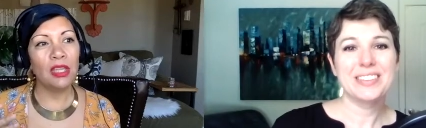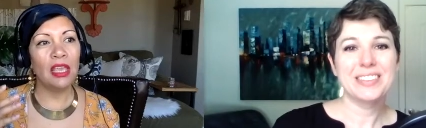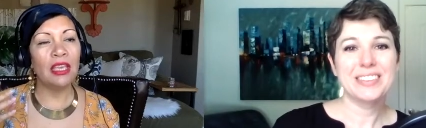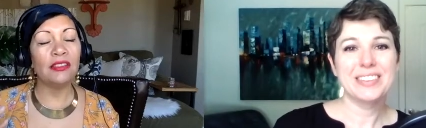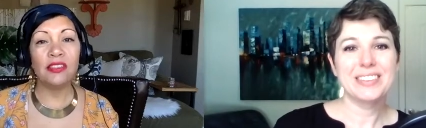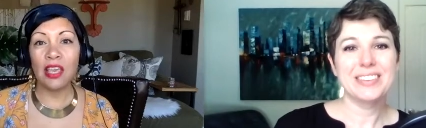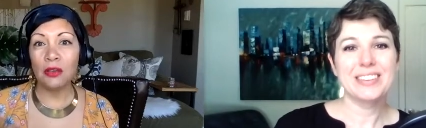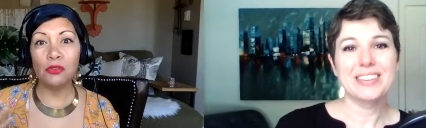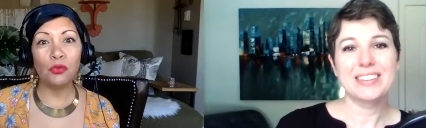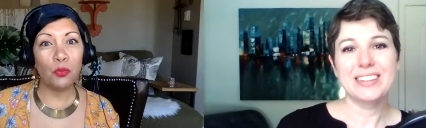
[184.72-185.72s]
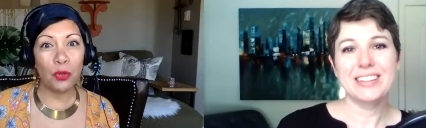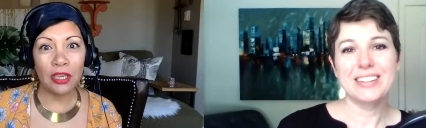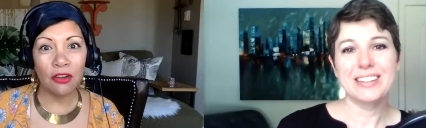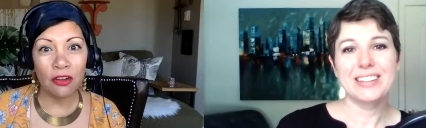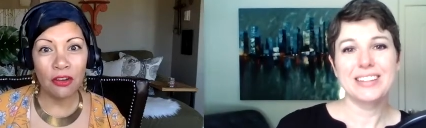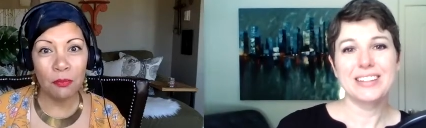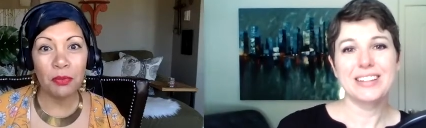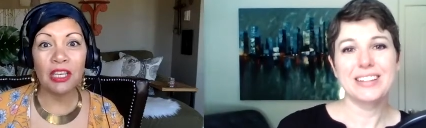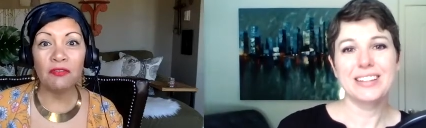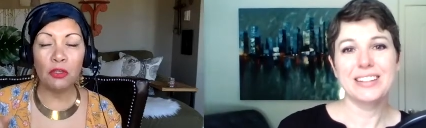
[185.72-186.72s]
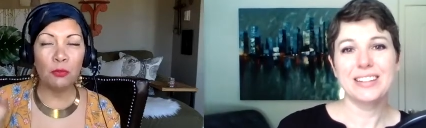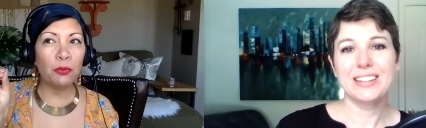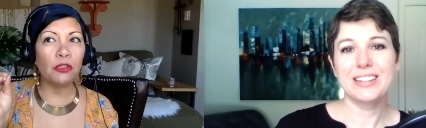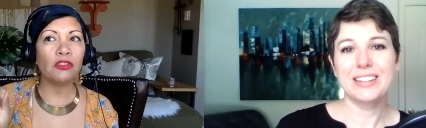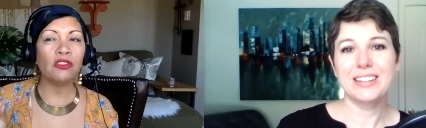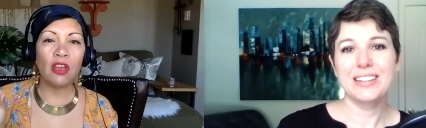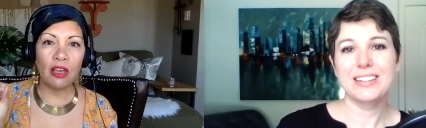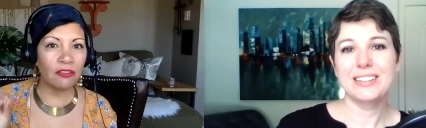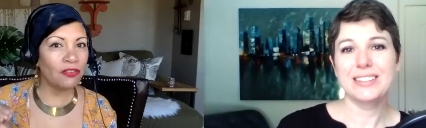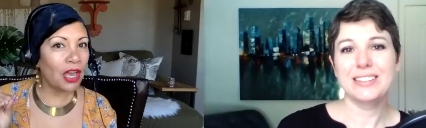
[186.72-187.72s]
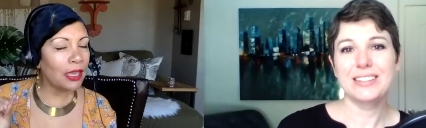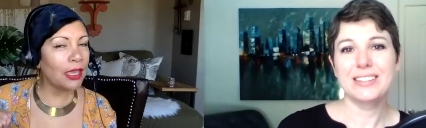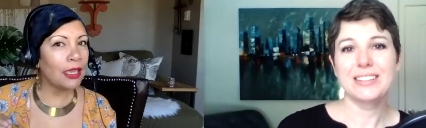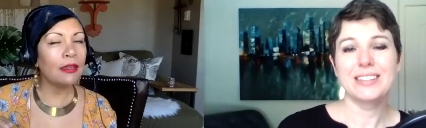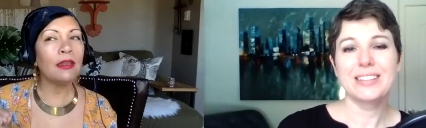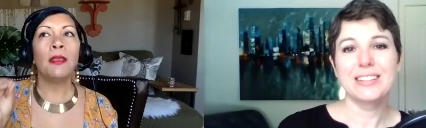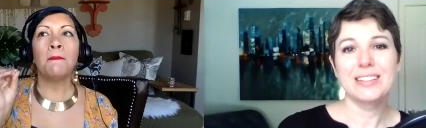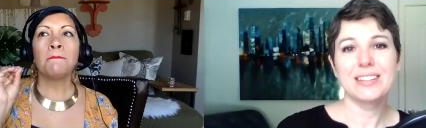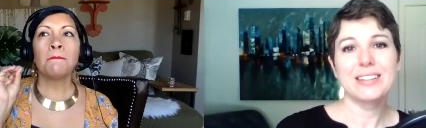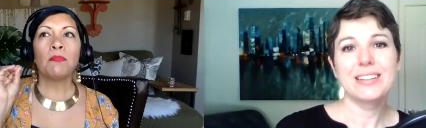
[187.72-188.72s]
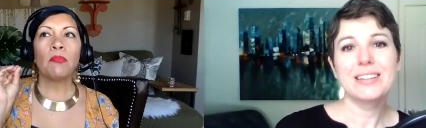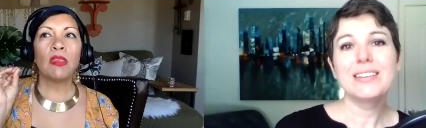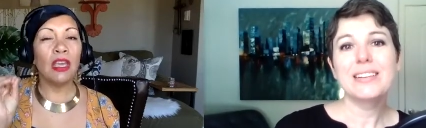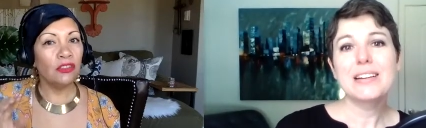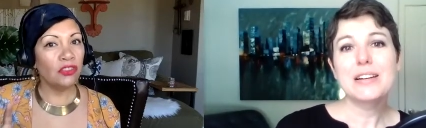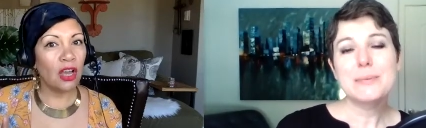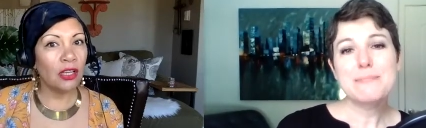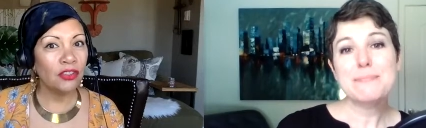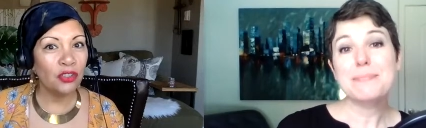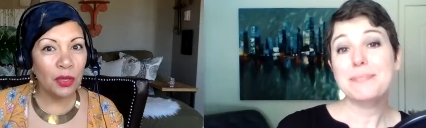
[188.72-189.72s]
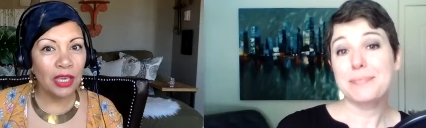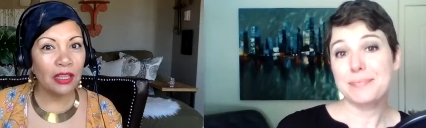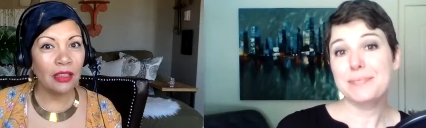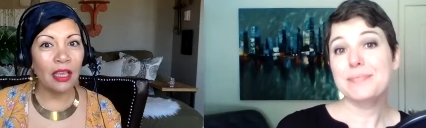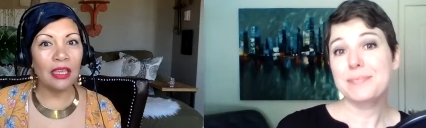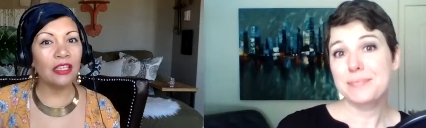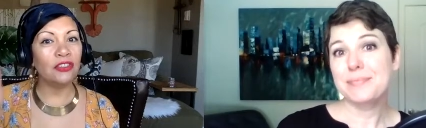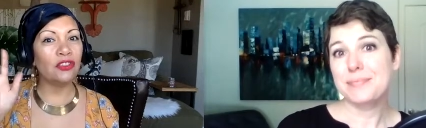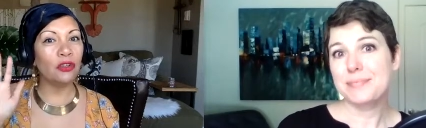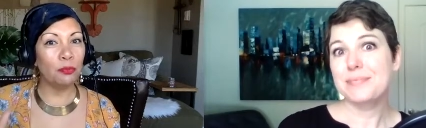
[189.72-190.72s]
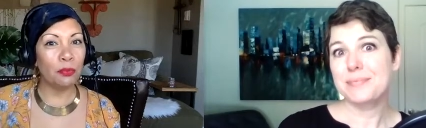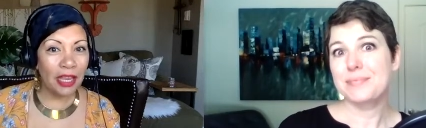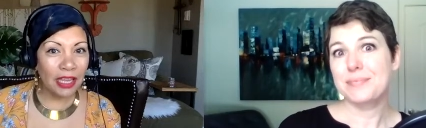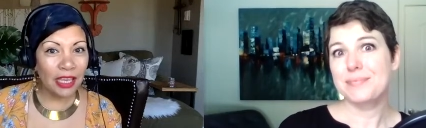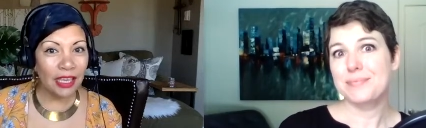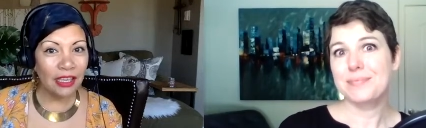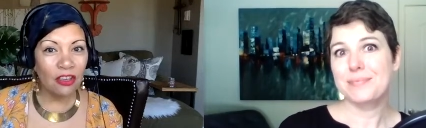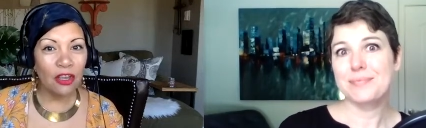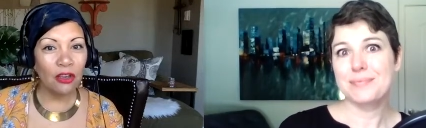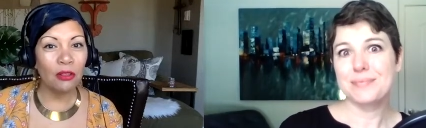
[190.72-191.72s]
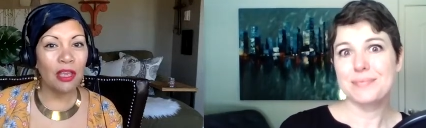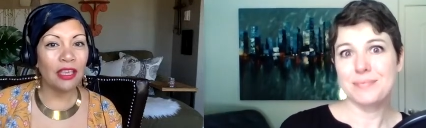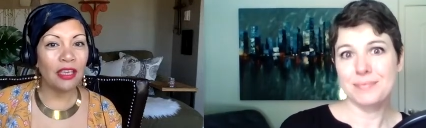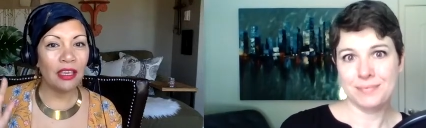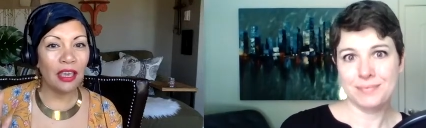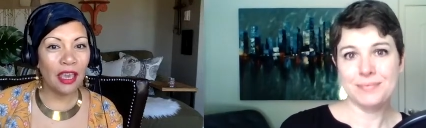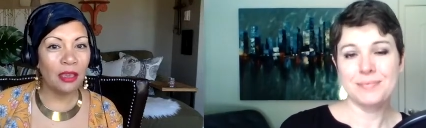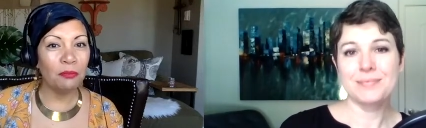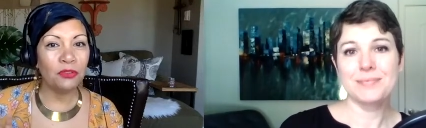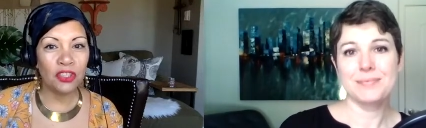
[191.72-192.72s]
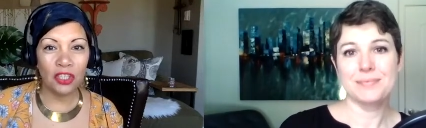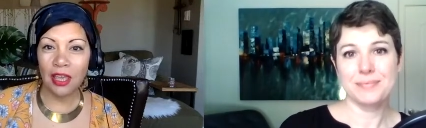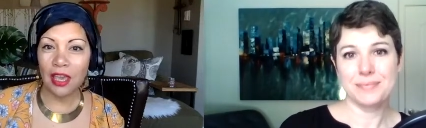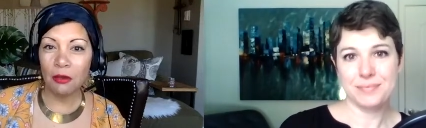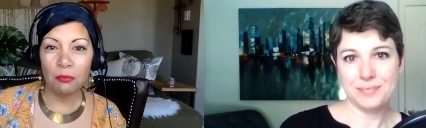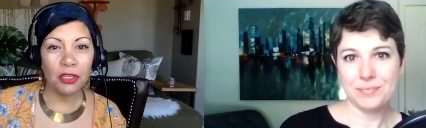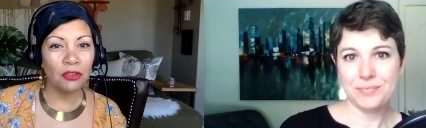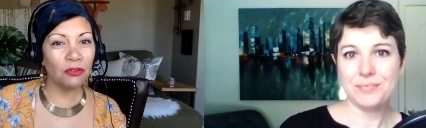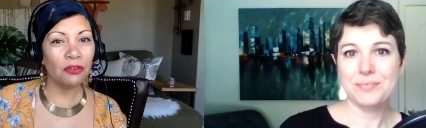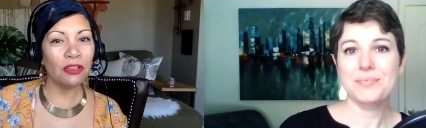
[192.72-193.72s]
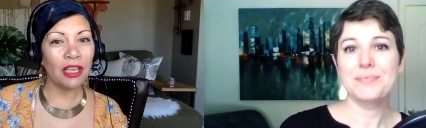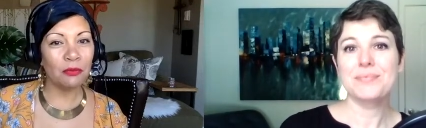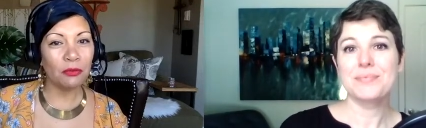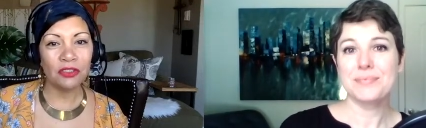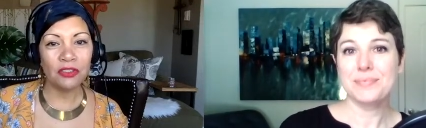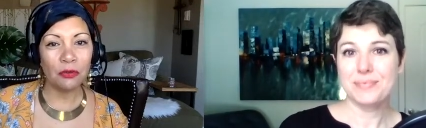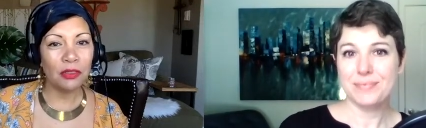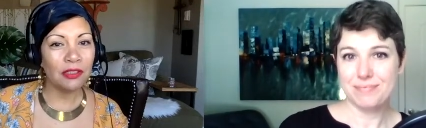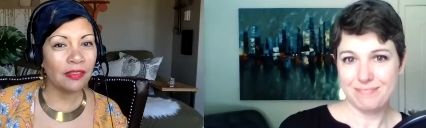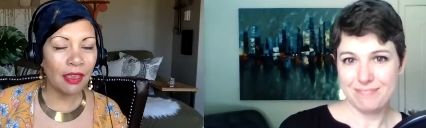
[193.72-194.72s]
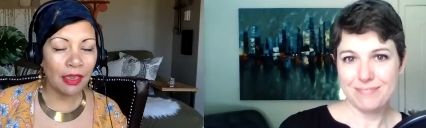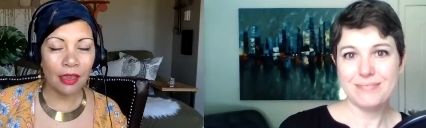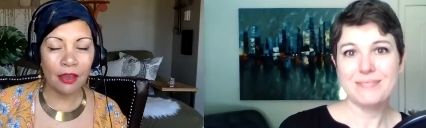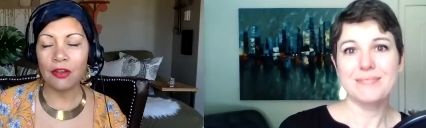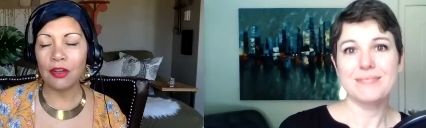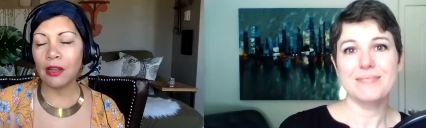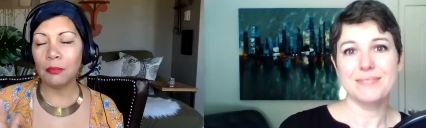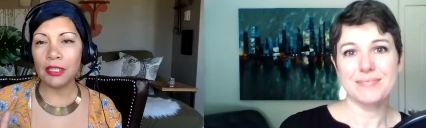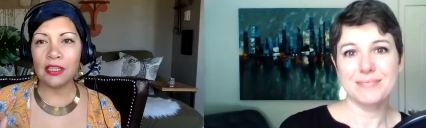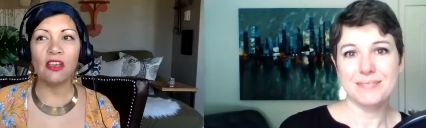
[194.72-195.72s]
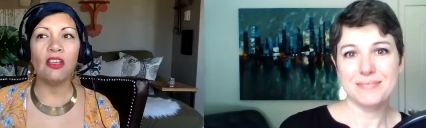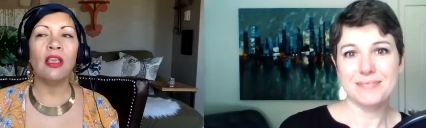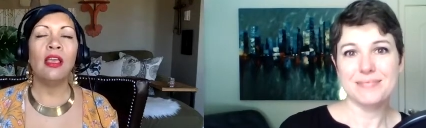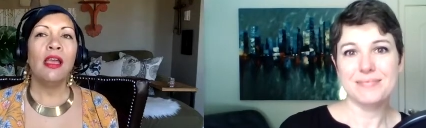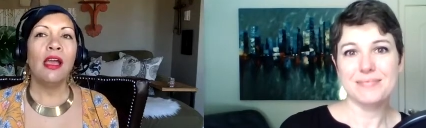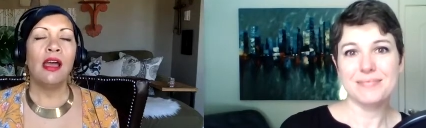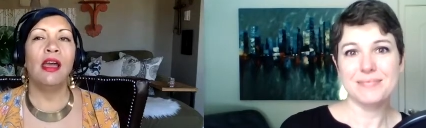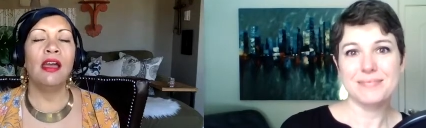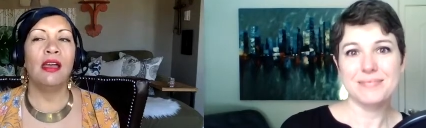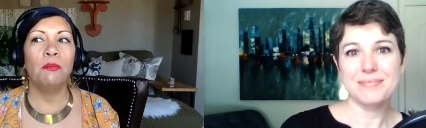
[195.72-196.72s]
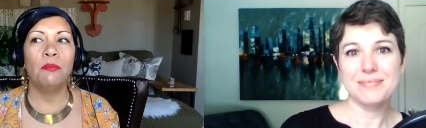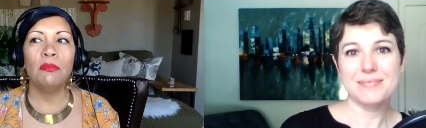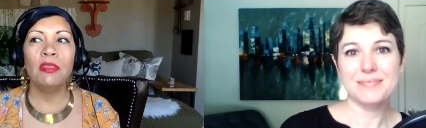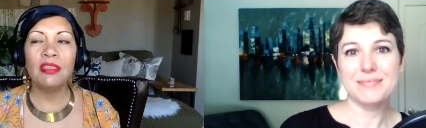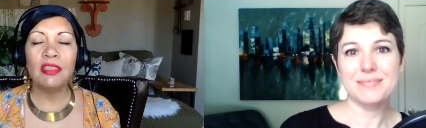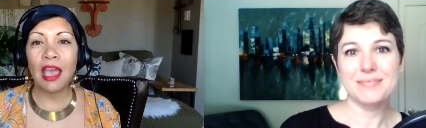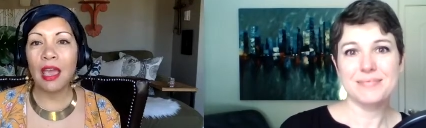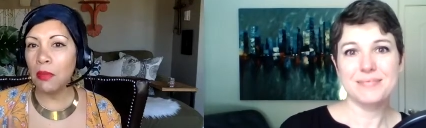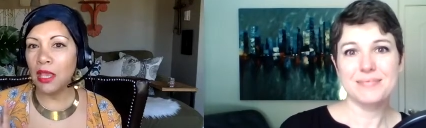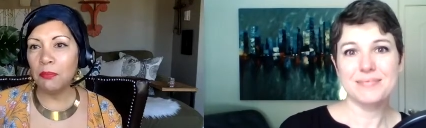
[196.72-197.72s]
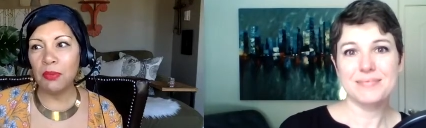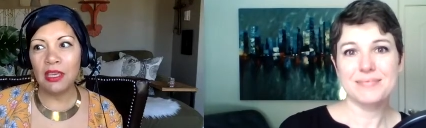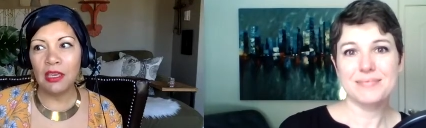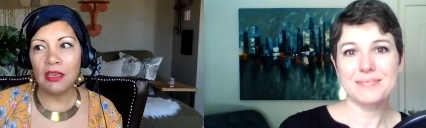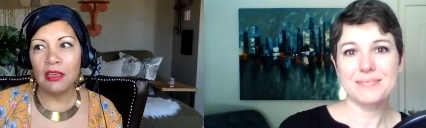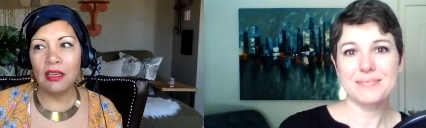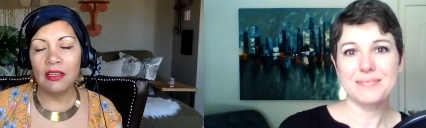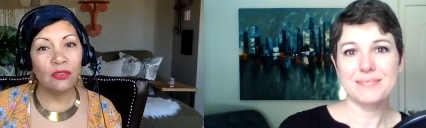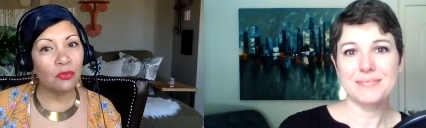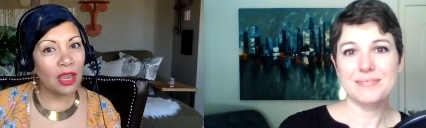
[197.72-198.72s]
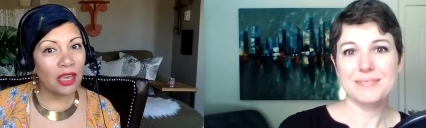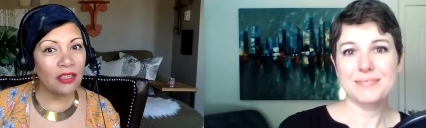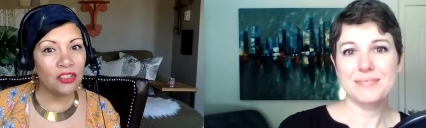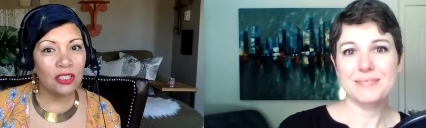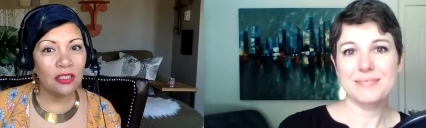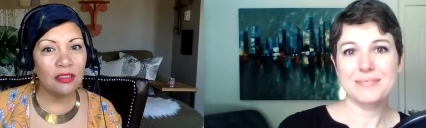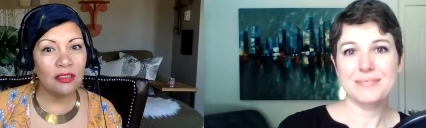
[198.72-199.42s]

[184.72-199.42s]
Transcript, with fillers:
Speaker 1: it sounds weird, but if you personify it and talk to it like it's your buddy, you know, like, mm-hmm. hey, chill out, be cool. Like, we're just doing this thing here, not a big deal. Um, that might be a strategy